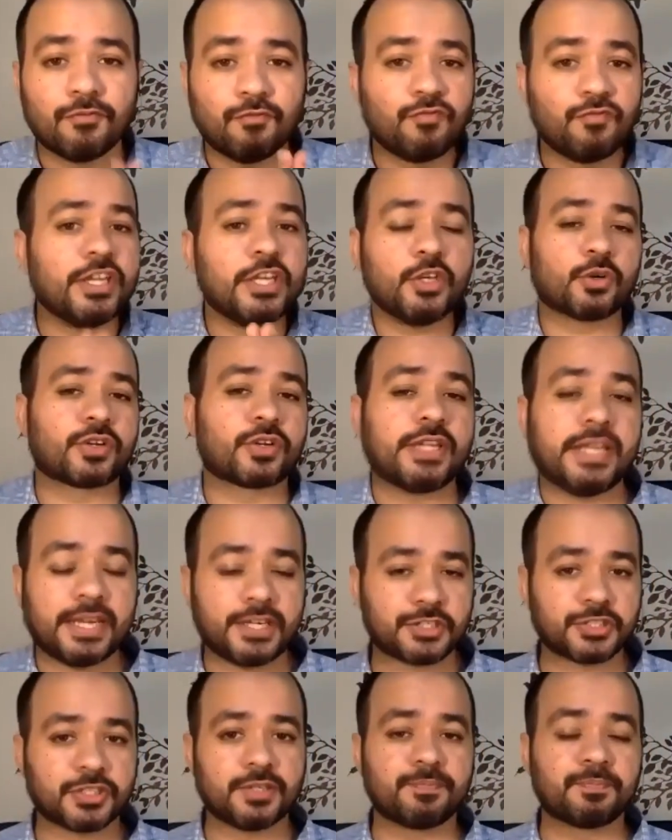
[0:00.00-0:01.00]
video
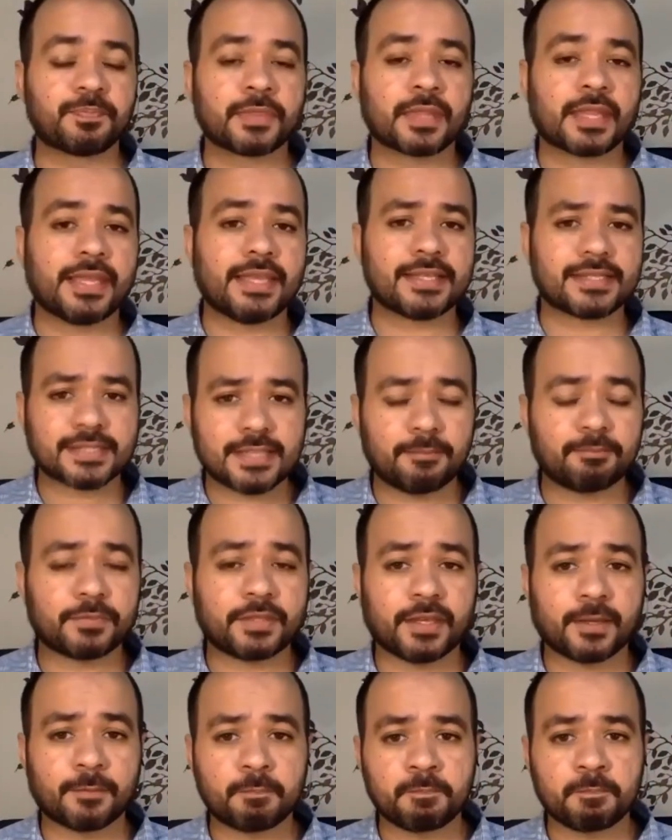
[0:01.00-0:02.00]
creation is
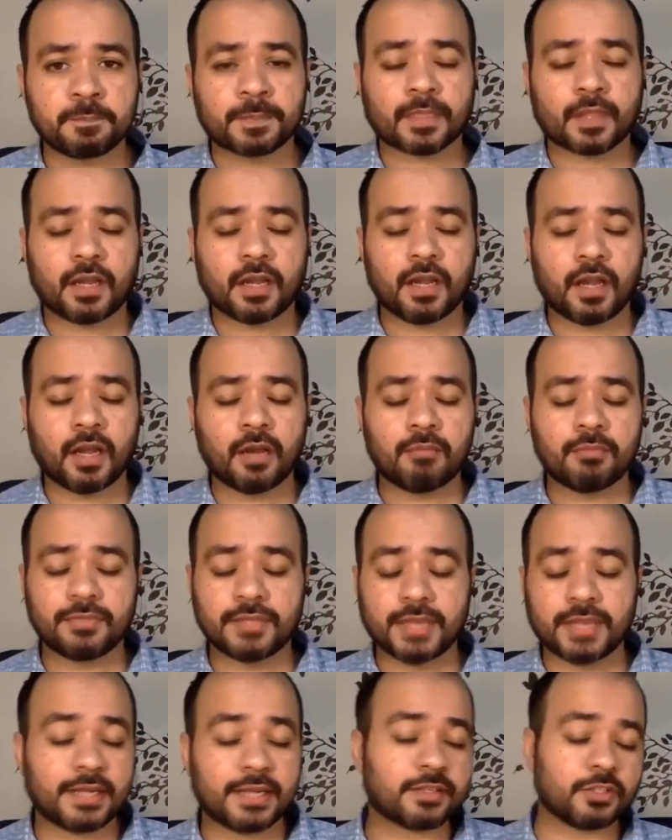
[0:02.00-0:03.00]
something
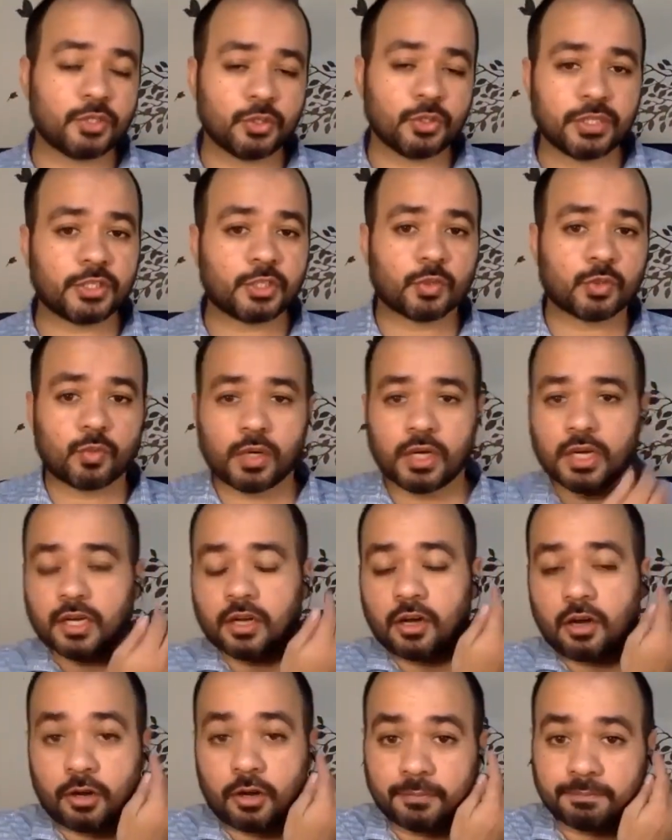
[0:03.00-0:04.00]
that you need to
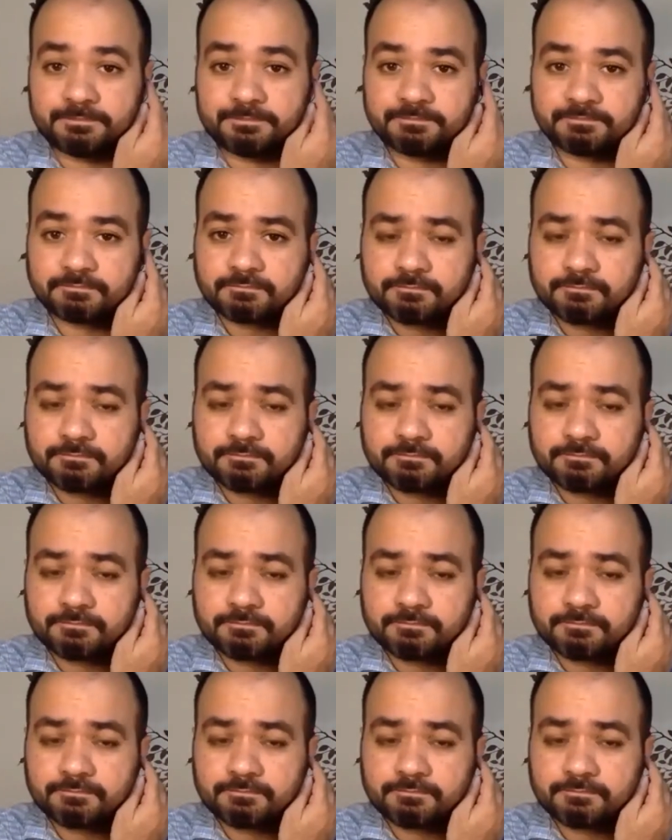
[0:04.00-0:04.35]
work on.